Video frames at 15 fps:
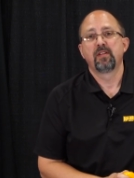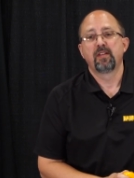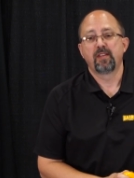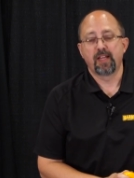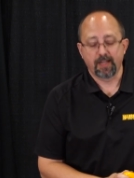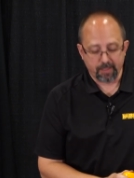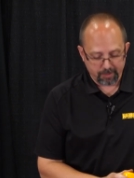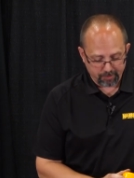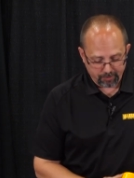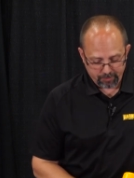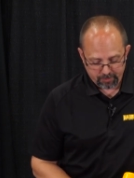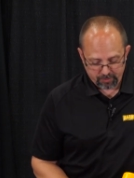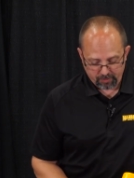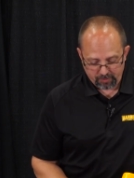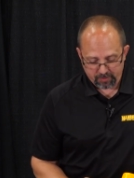That
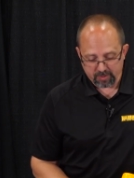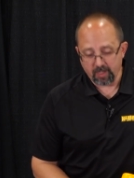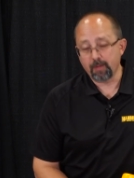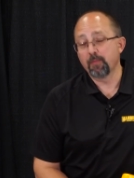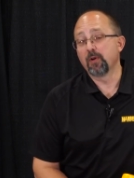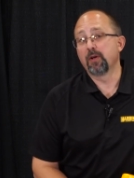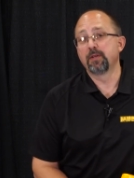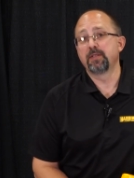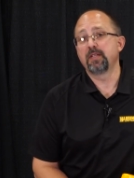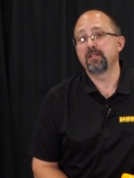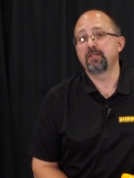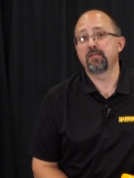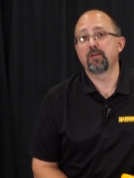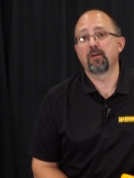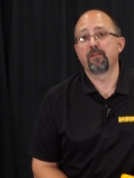concludes our segment on
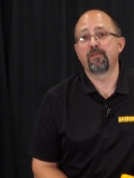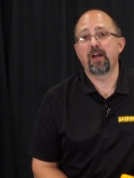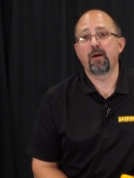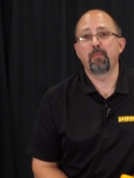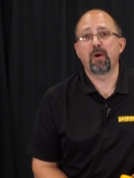TCR valve